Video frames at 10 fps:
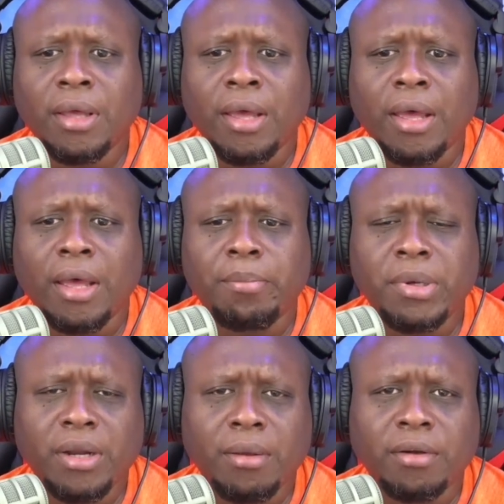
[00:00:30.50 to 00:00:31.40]
I
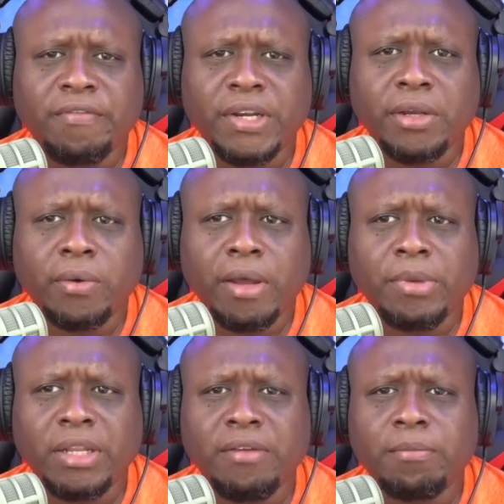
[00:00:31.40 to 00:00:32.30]
put out a video, I
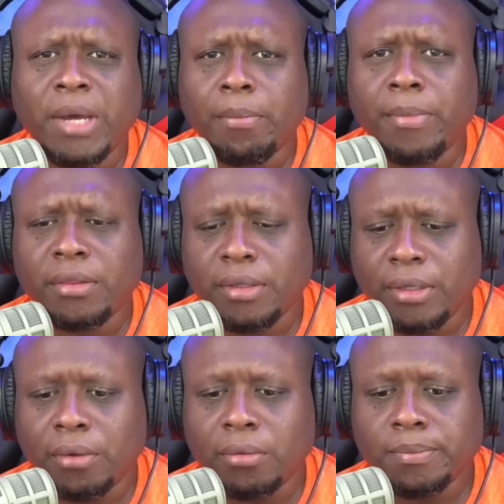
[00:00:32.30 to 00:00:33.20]
believe, about a month
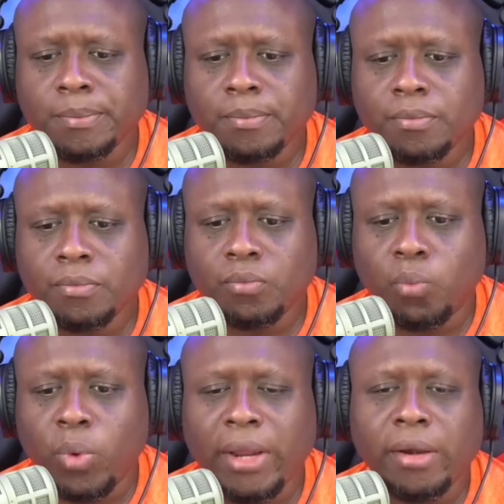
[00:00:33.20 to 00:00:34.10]
ago,
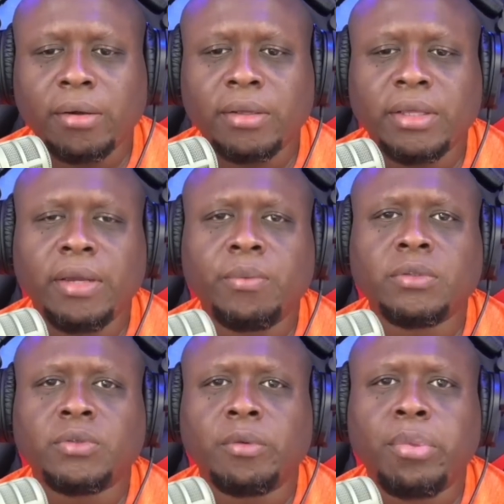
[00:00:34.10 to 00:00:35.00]
where it
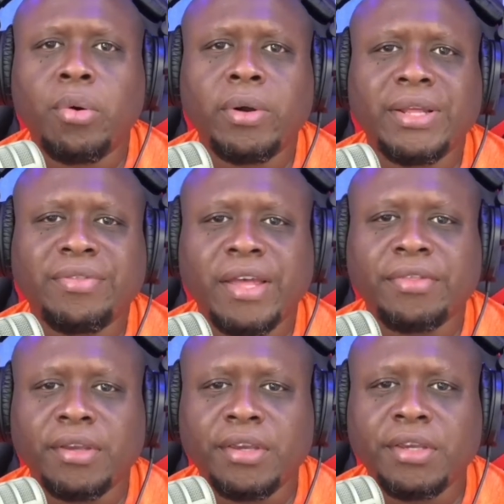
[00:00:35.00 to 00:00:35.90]
was reported that
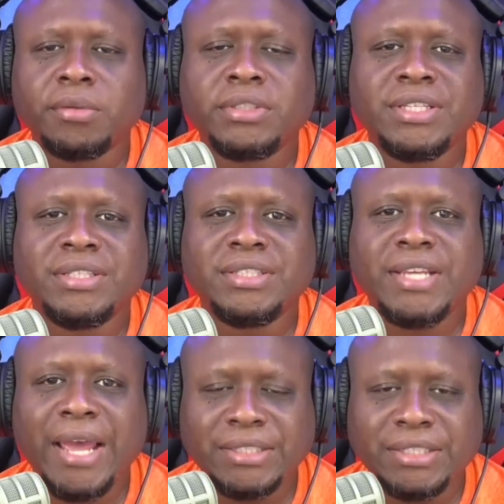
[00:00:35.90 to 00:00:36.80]
the Houston
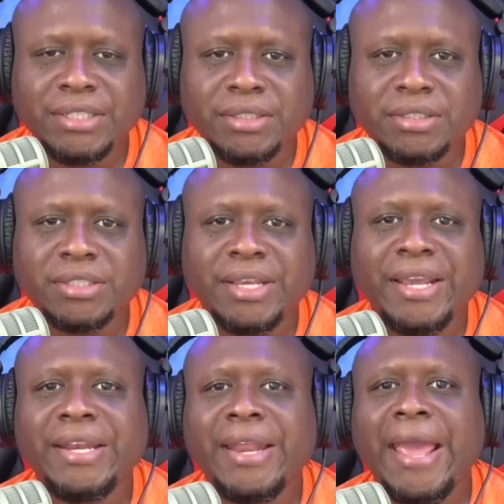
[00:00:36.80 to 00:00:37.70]
Texans
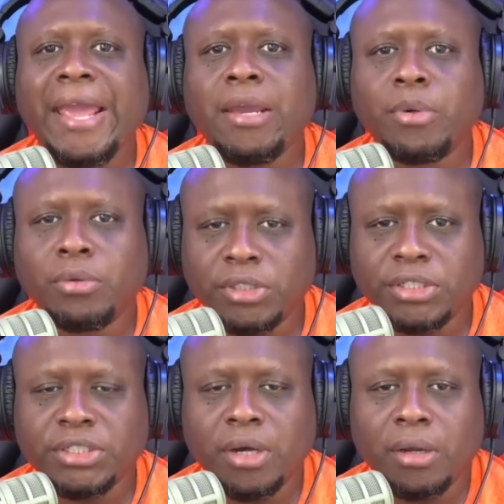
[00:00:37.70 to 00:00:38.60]
enabled
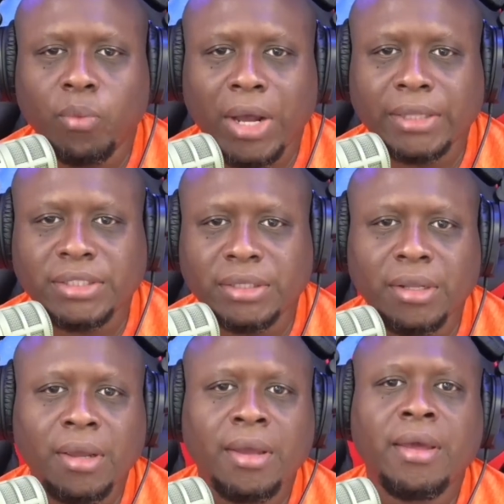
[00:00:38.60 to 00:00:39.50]
Deshaun Watson.
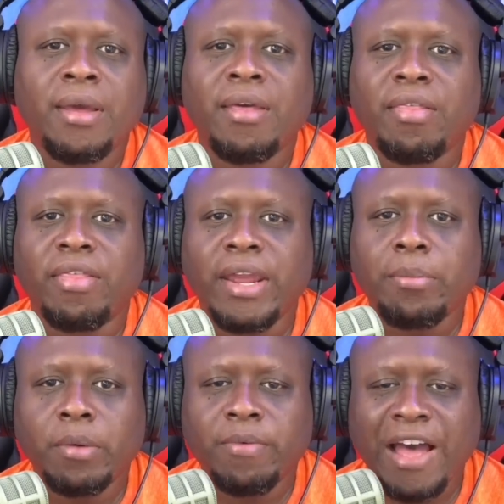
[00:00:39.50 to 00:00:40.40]
They
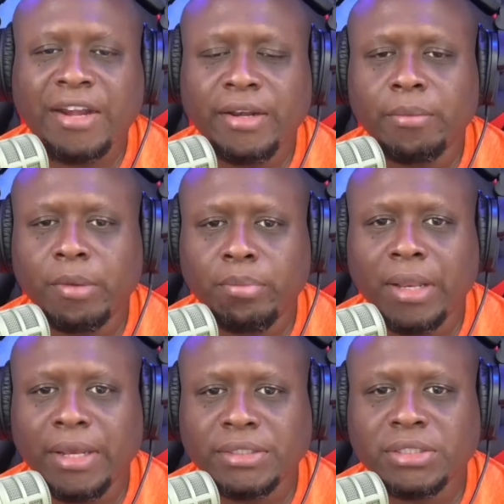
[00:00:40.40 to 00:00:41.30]
provided him a
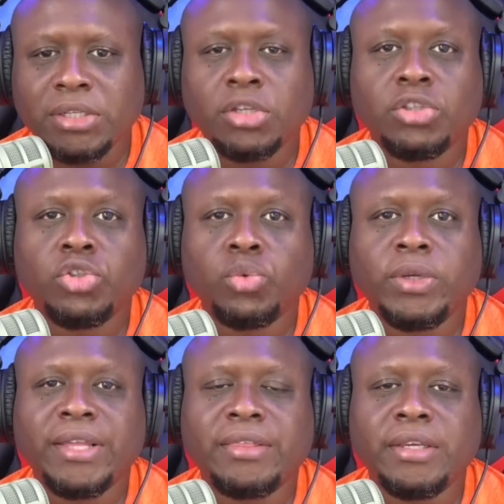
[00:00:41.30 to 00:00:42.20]
place to
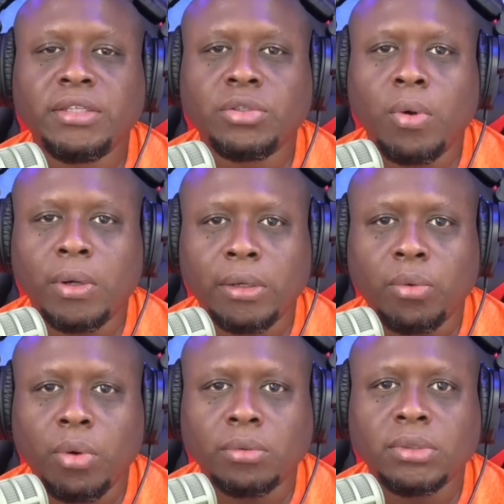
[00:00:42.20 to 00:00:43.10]
get these quote
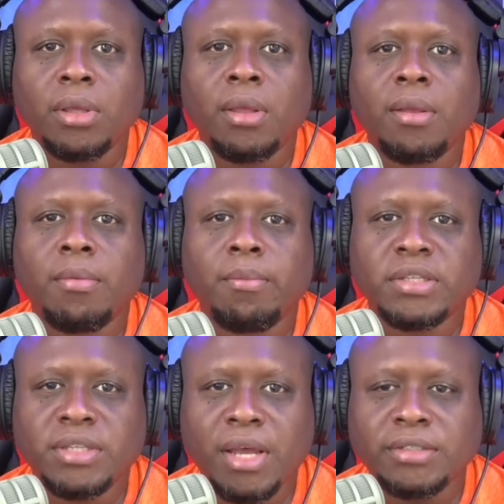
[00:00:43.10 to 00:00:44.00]
unquote
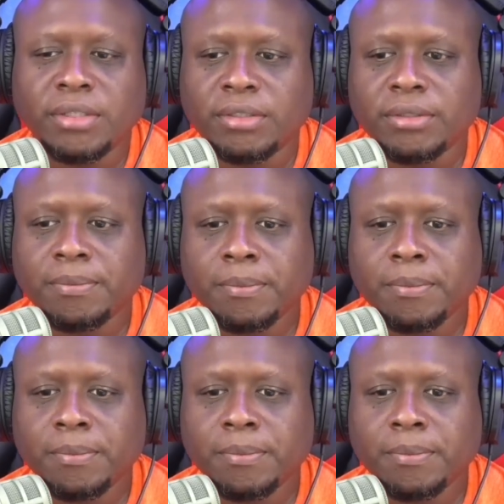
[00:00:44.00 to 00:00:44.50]
massages.